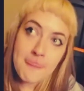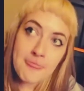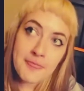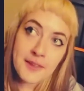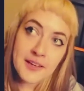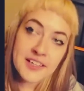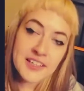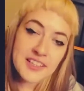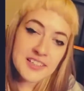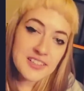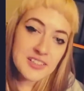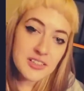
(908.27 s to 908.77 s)

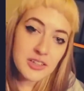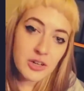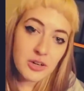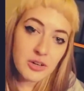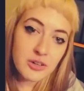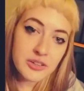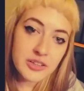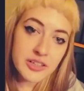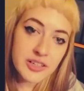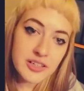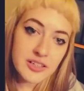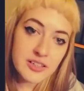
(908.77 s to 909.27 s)
He doesn't call
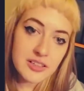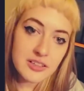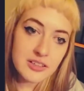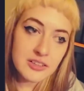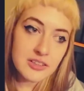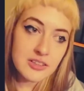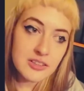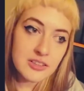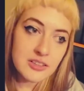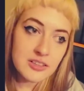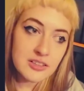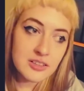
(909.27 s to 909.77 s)
the
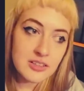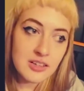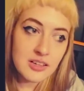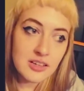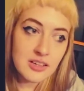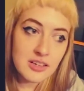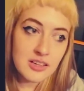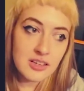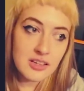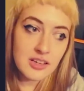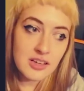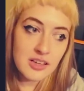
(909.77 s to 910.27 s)
kids.
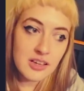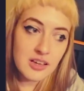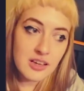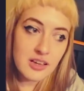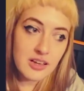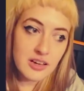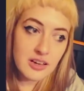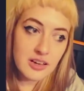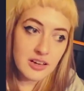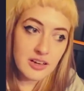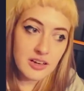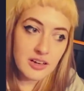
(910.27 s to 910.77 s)

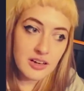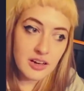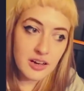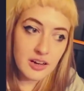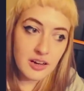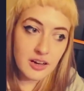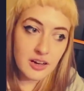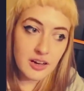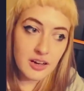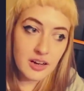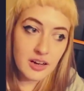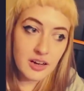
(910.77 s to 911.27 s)

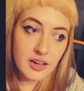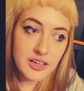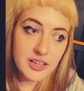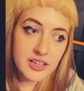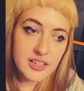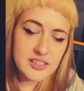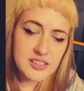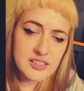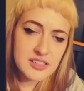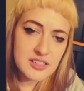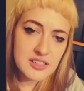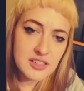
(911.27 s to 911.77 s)
He
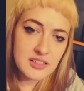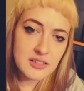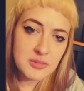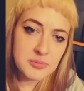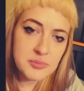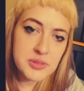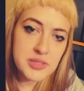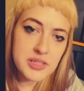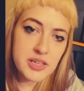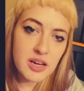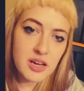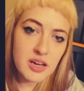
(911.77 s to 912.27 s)
doesn't send them
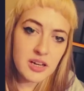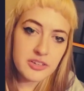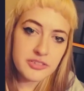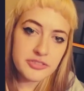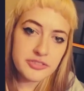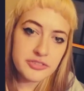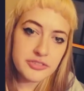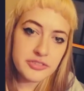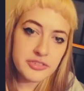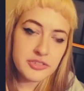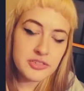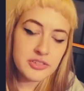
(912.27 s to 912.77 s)

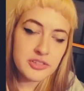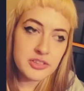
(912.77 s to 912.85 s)
stuff,